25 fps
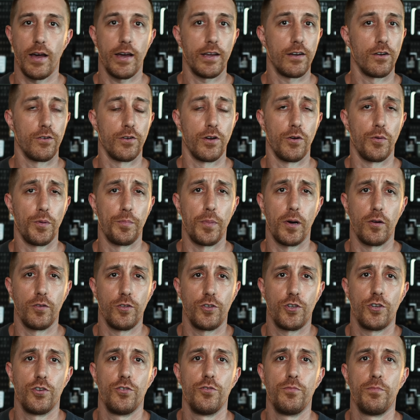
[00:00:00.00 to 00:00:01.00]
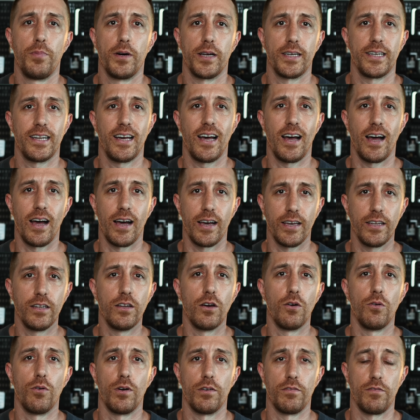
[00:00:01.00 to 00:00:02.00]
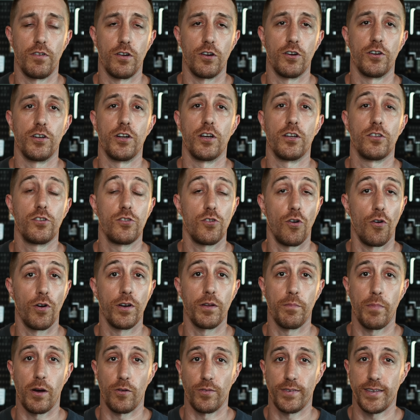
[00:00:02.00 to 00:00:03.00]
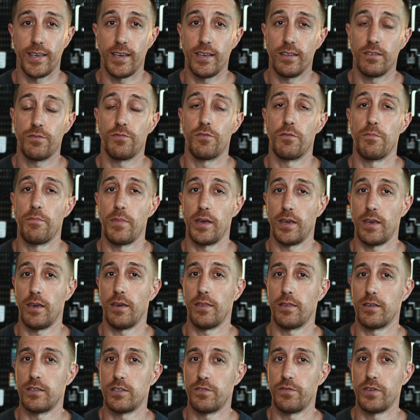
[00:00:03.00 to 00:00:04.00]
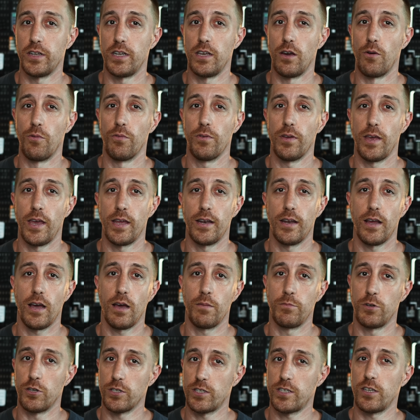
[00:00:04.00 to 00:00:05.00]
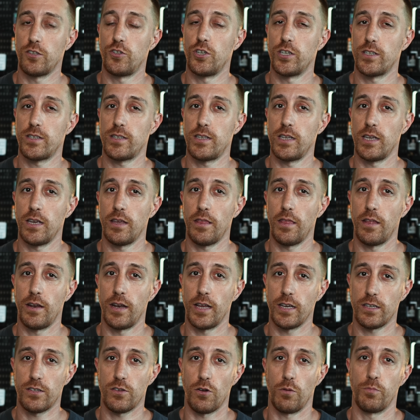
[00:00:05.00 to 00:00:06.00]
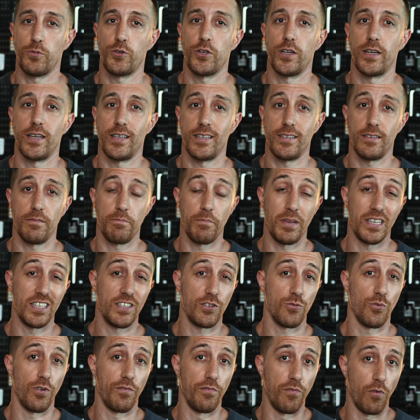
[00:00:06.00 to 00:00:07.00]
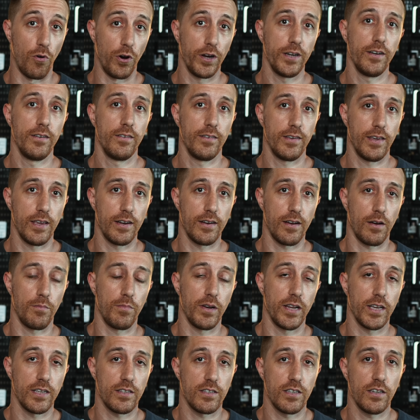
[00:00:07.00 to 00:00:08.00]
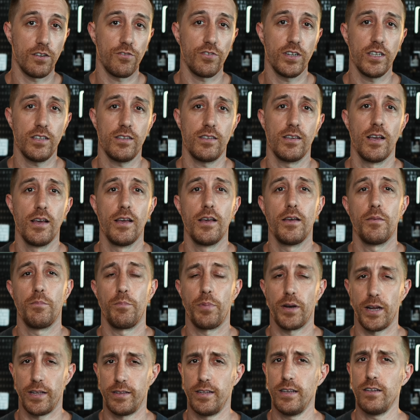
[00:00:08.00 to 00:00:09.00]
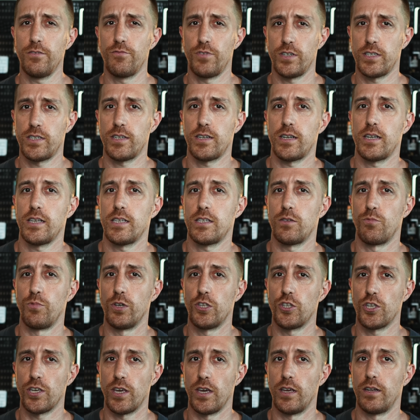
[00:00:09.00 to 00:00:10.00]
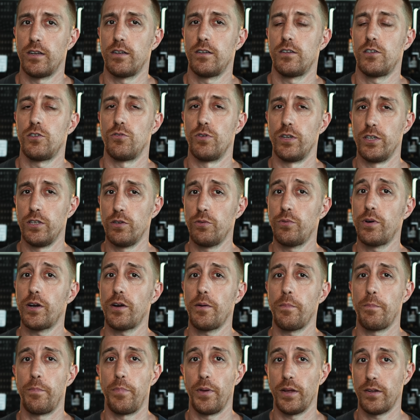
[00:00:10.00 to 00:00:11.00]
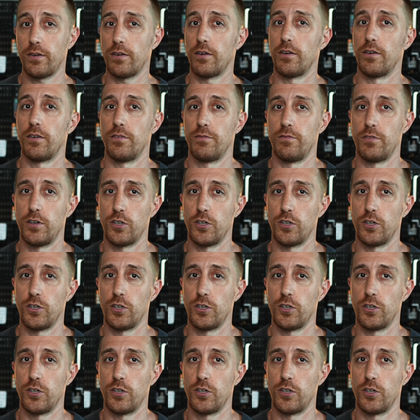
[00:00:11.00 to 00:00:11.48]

I don't know about you, but I know I've learned a ton about Git from making this video, and I'm not suggesting the next option as means to avoid GitHub leaked secrets, but I did recently switch Git to a newer, better